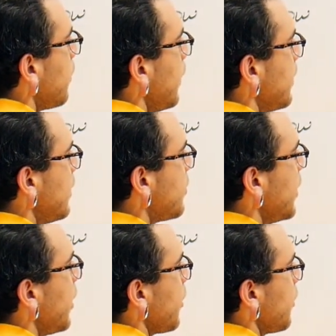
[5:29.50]
is in
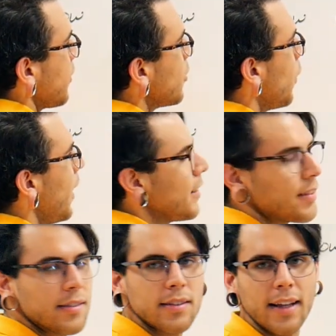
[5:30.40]
singular. There's no
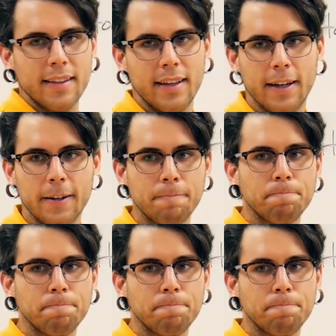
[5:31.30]
S at the end.